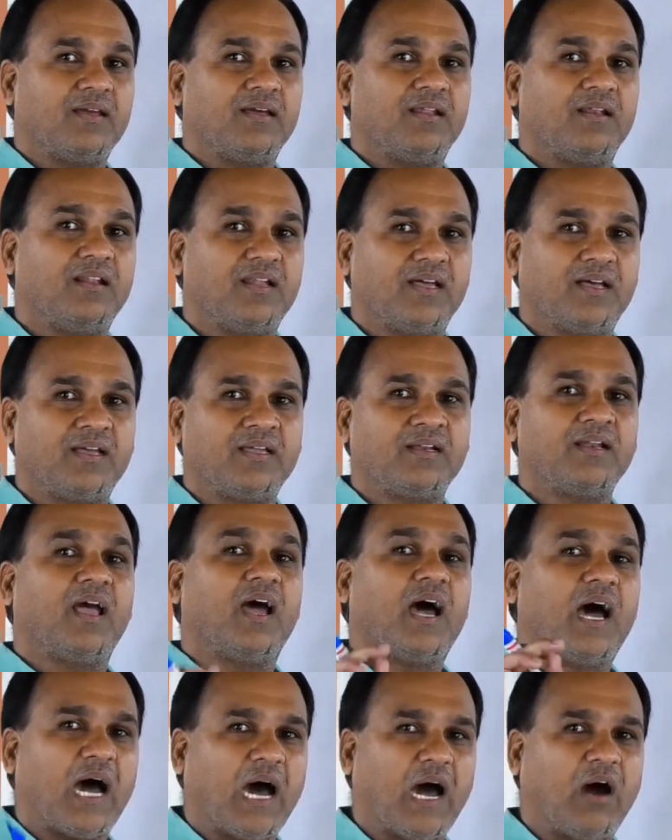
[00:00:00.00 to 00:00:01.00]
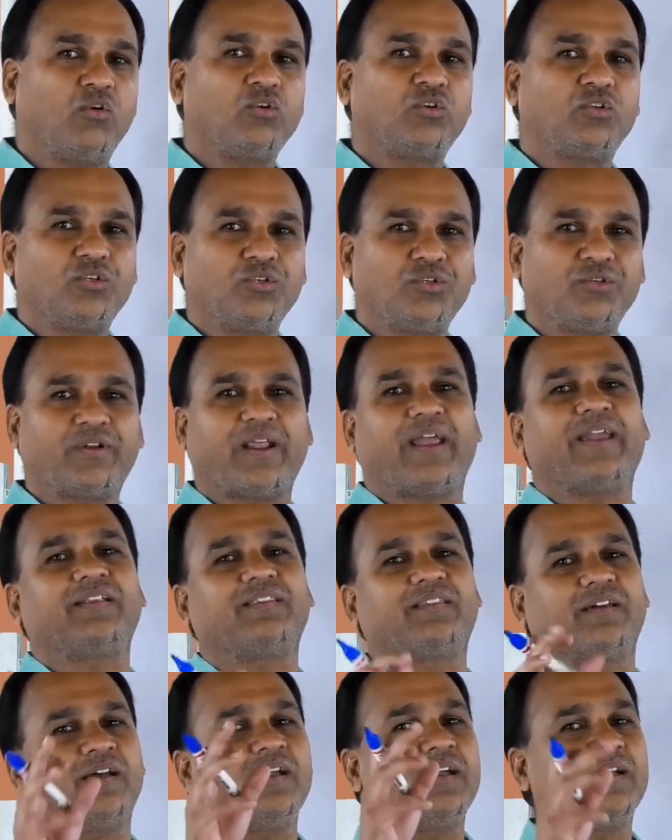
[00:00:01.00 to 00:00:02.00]
learn how to
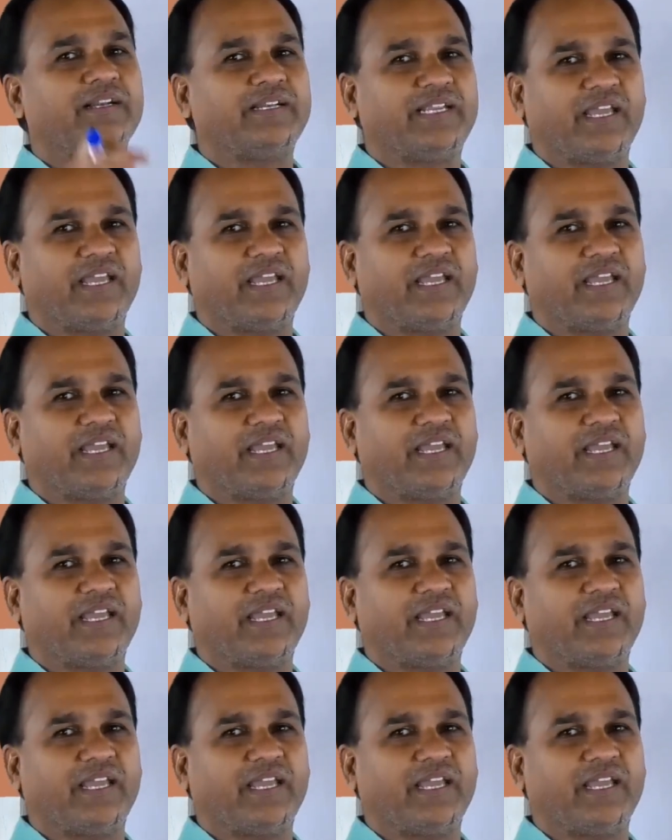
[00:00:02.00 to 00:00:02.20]
write the